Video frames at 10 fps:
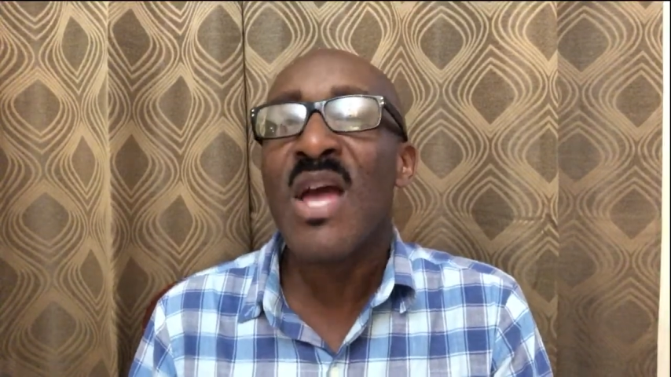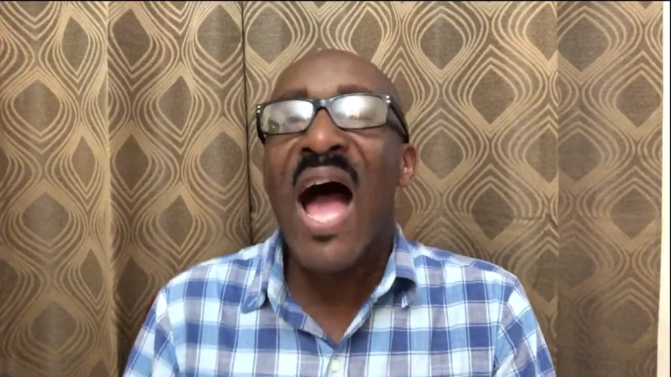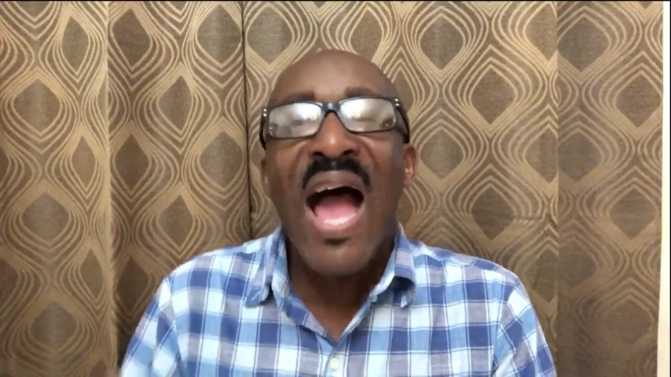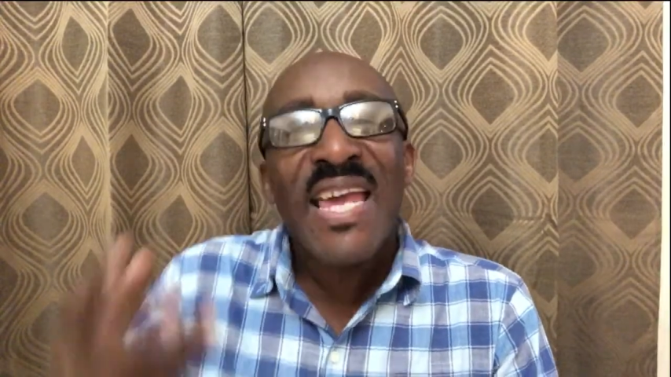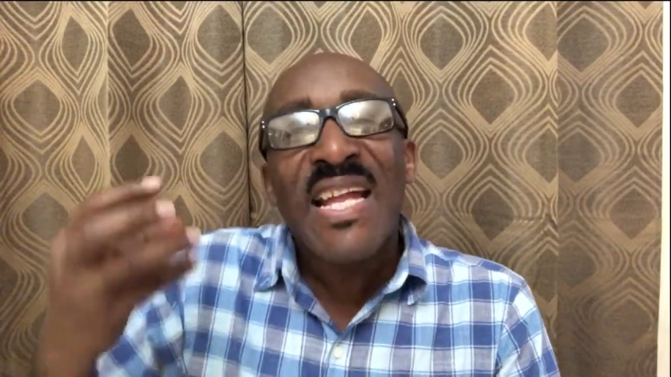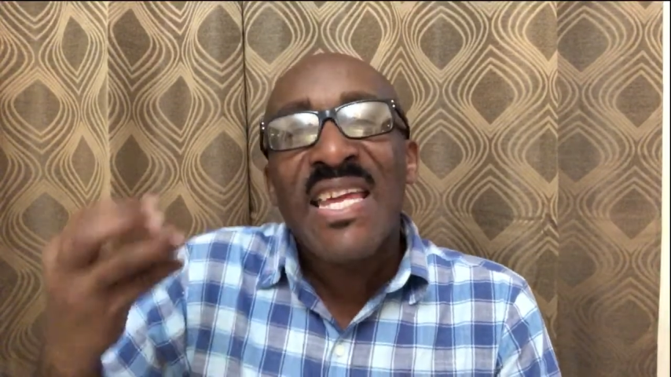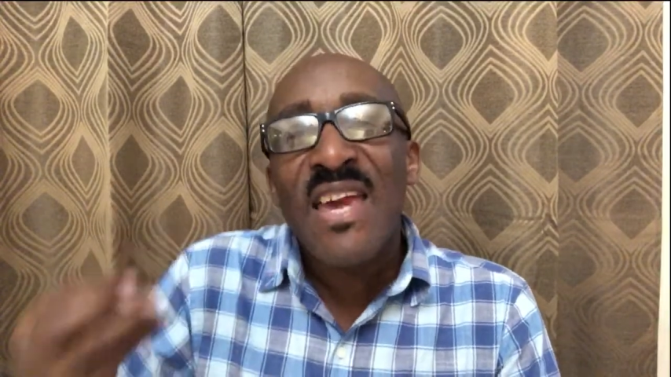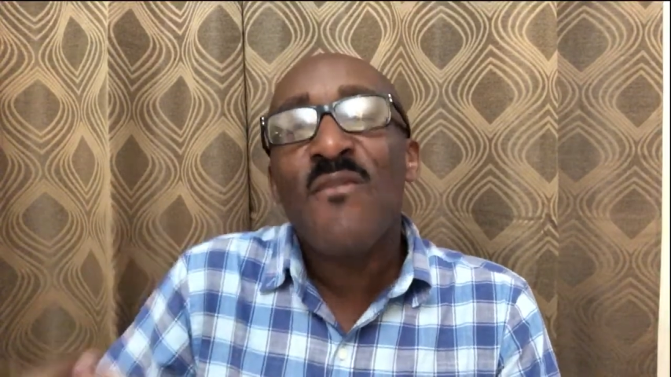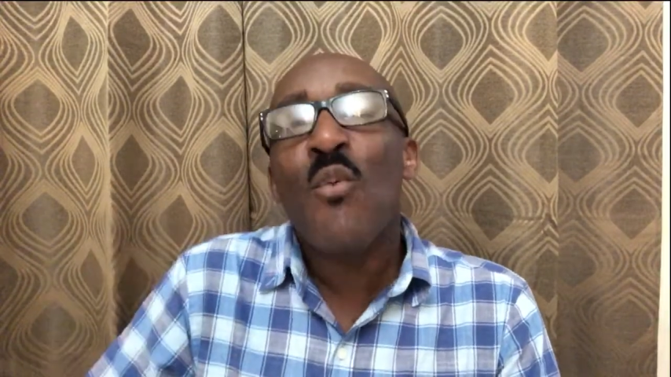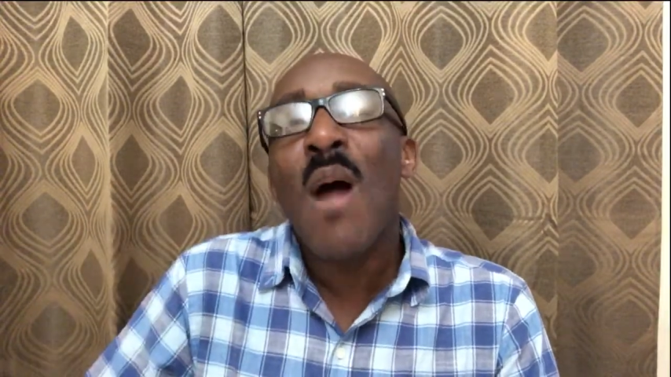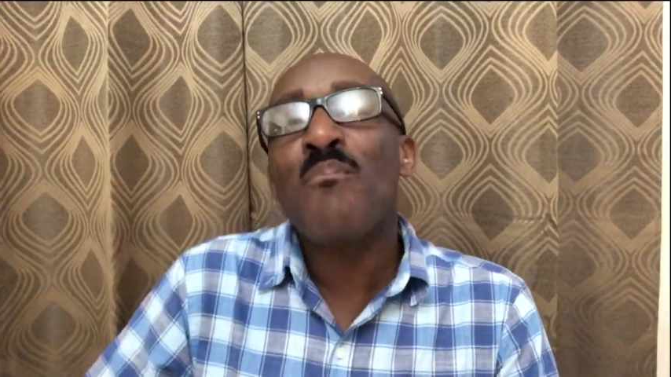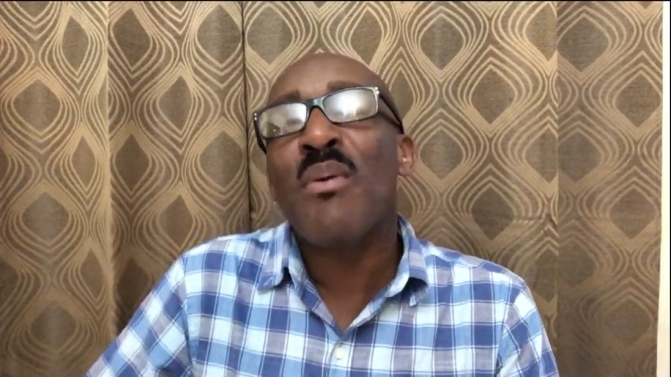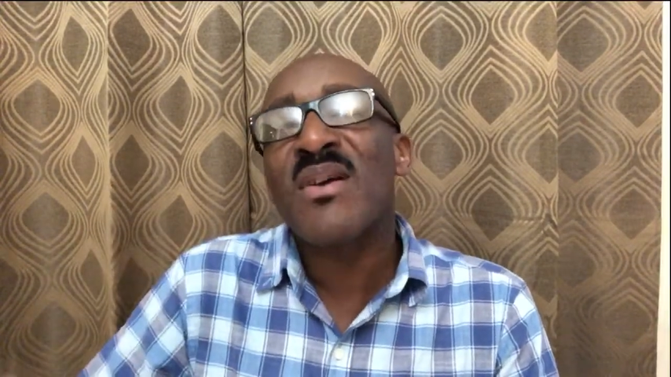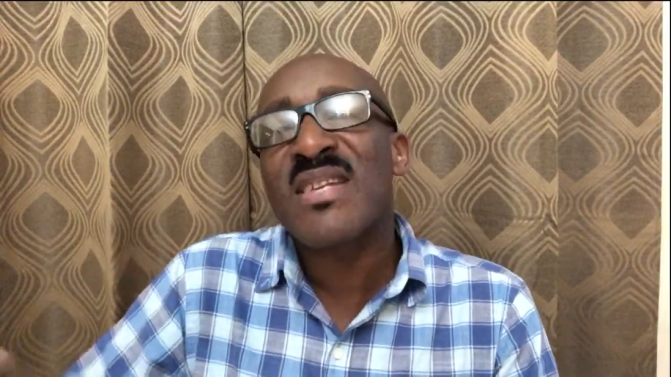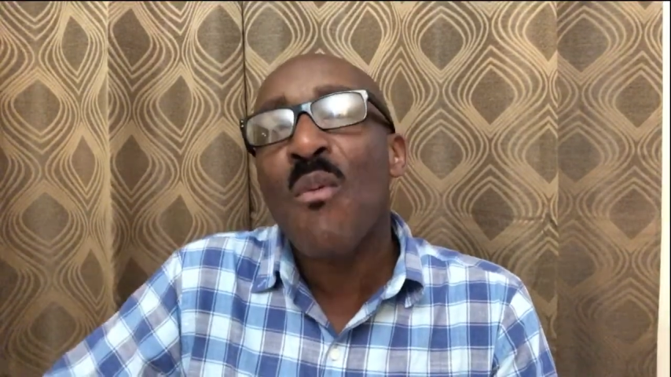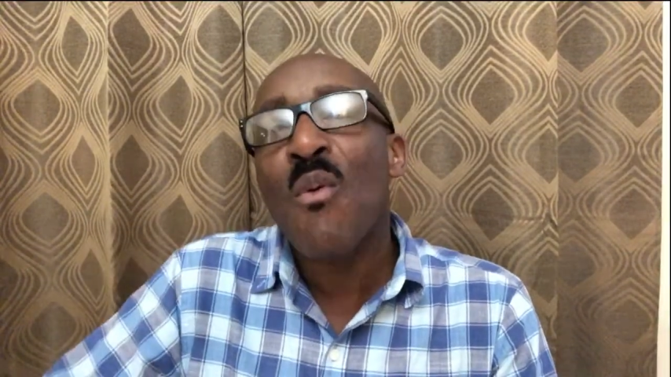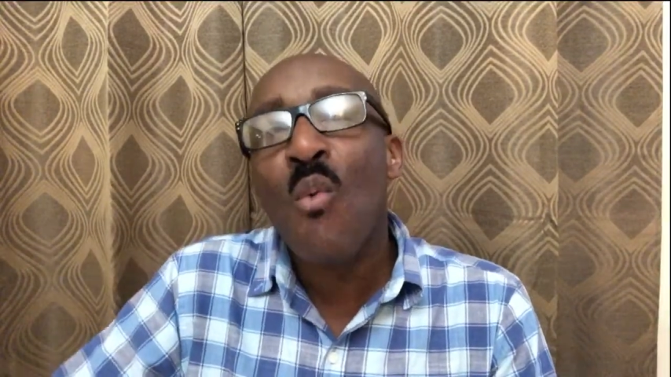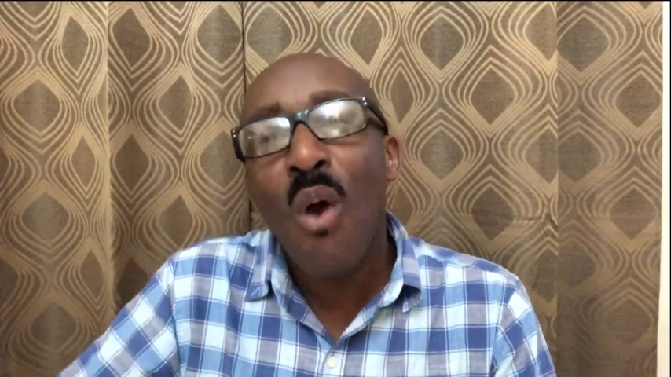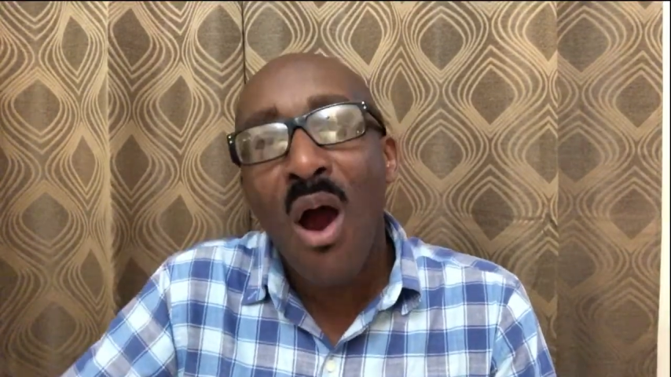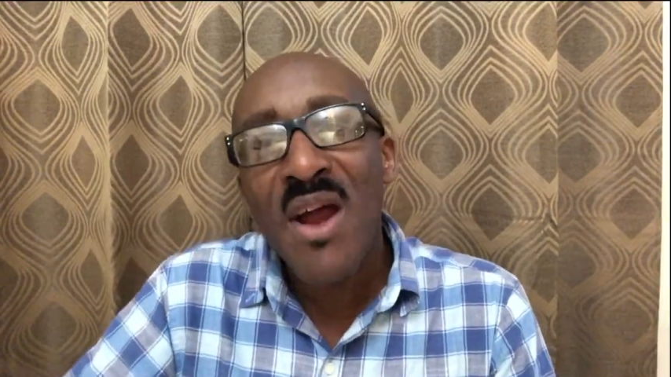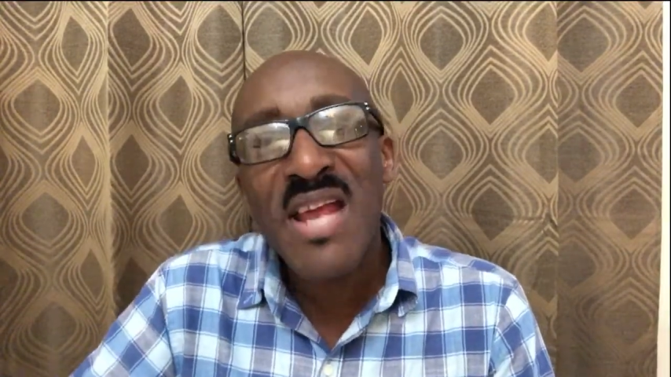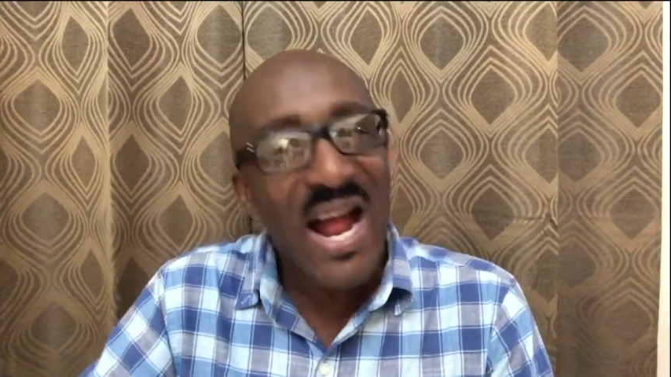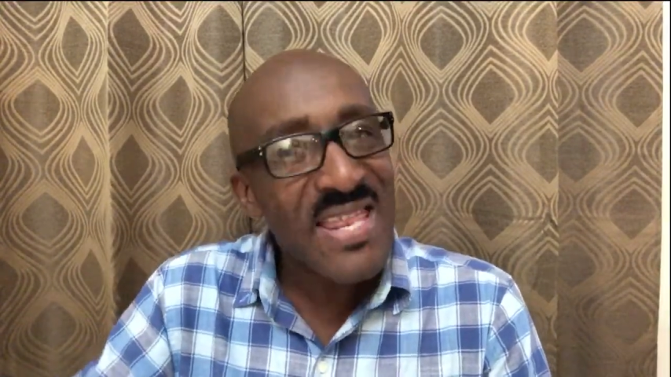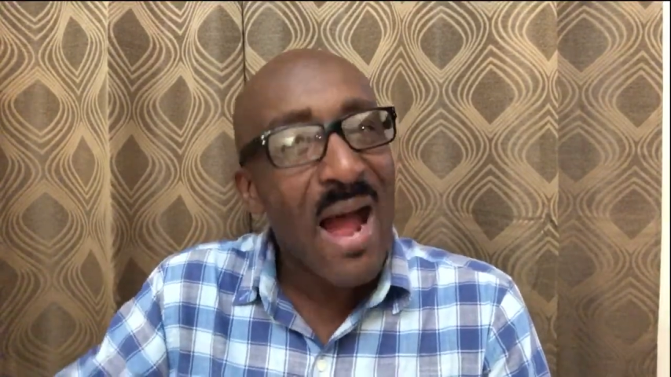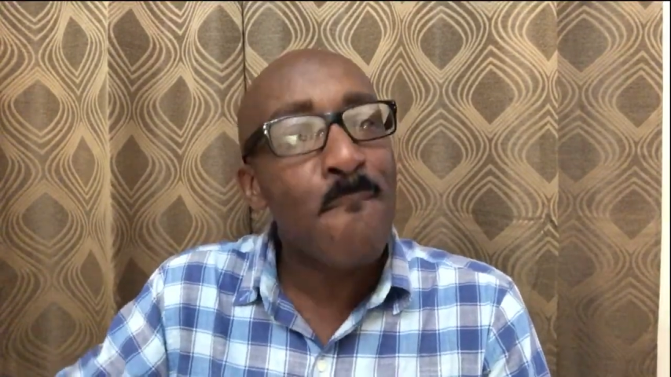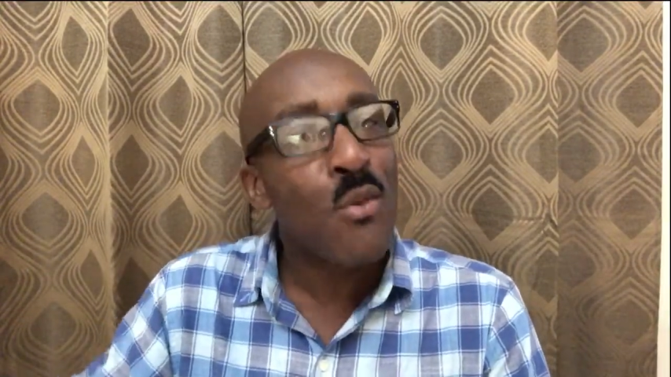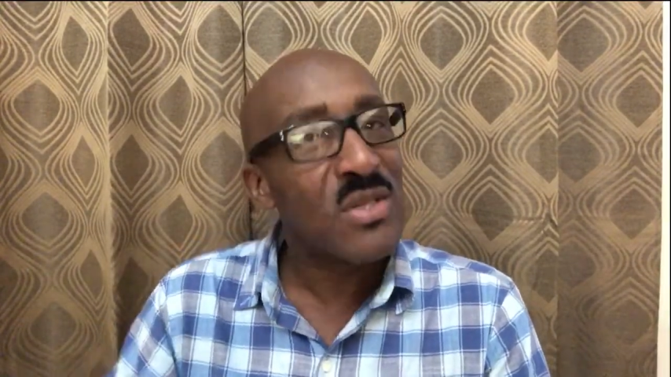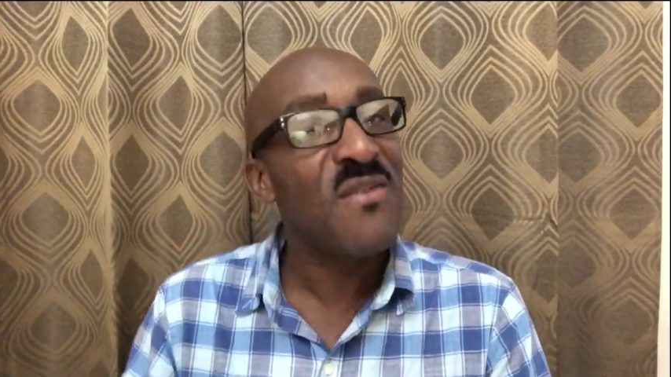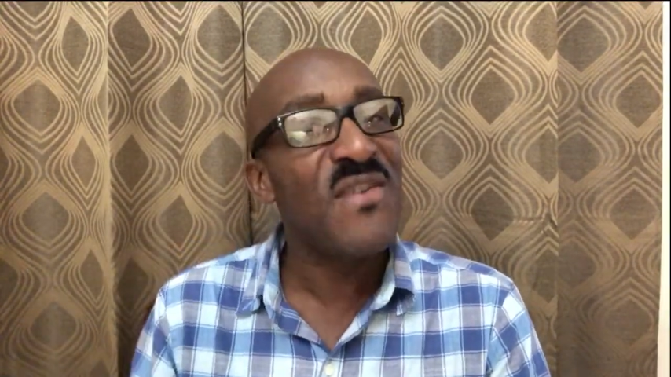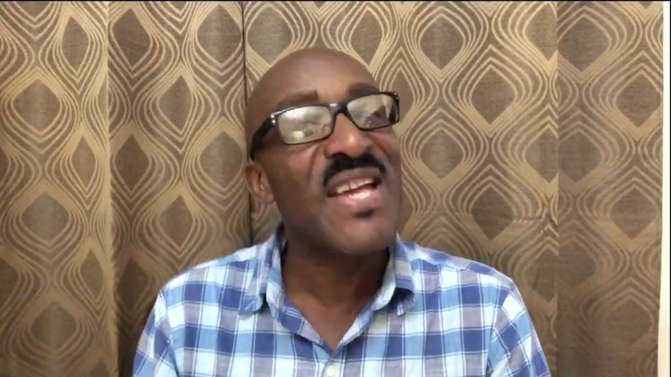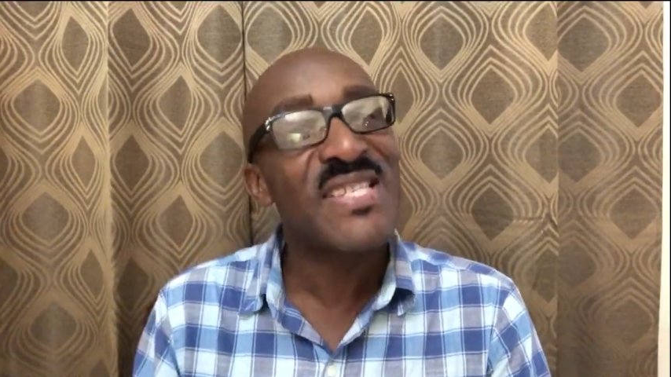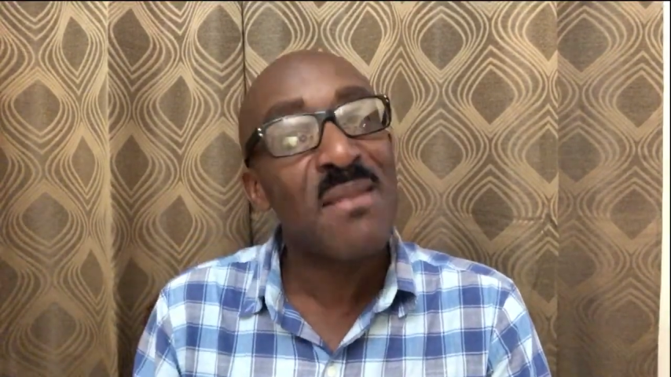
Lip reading: I can give one person a reward and that motivates